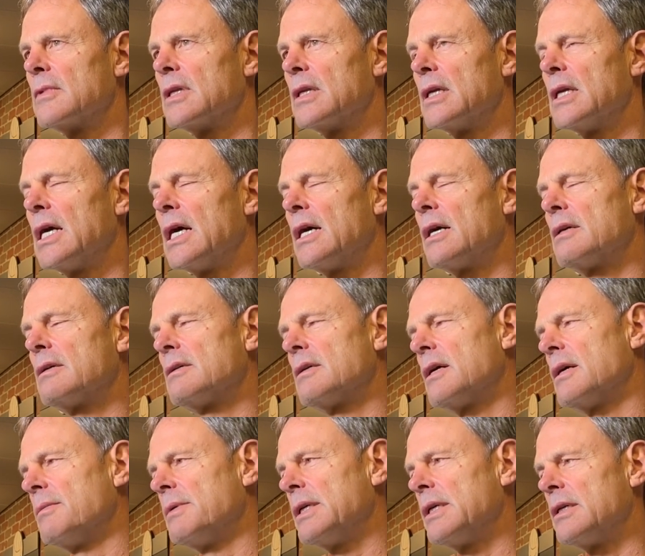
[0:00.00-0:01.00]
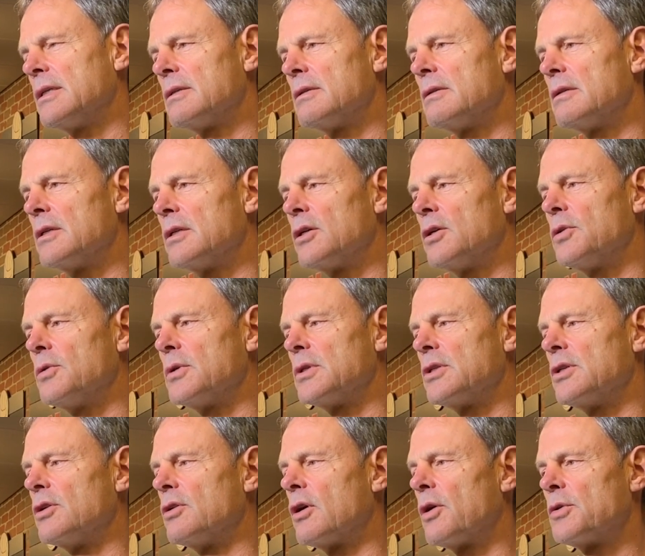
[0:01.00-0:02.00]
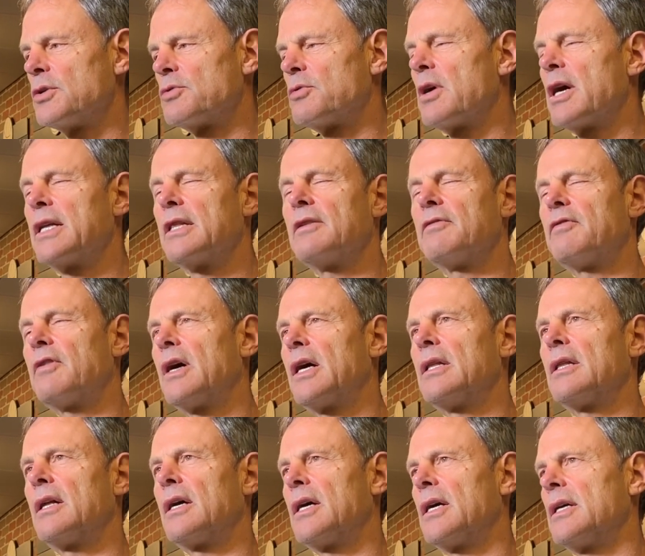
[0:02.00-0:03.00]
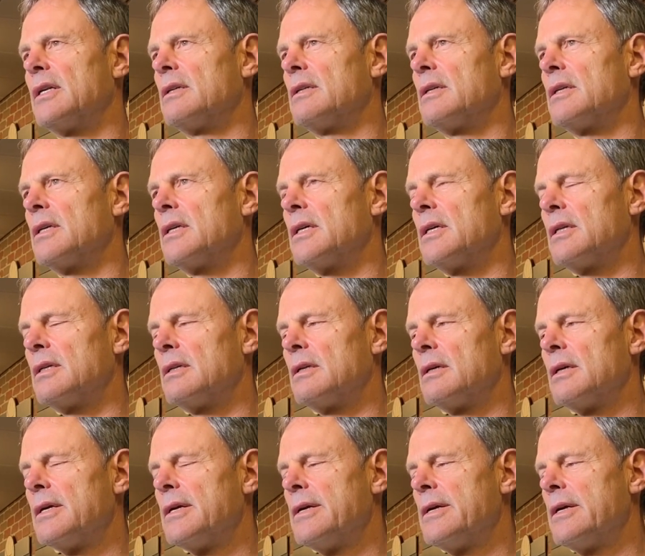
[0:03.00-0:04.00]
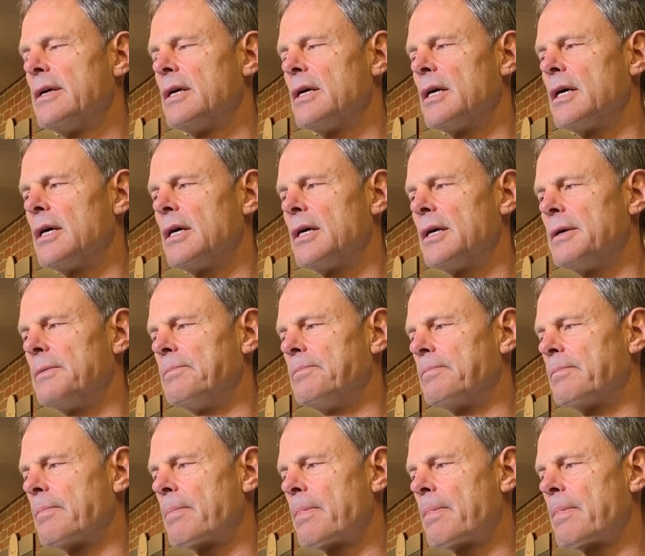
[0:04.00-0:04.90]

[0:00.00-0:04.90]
Yeah, I mean, you're always riding the fine line, and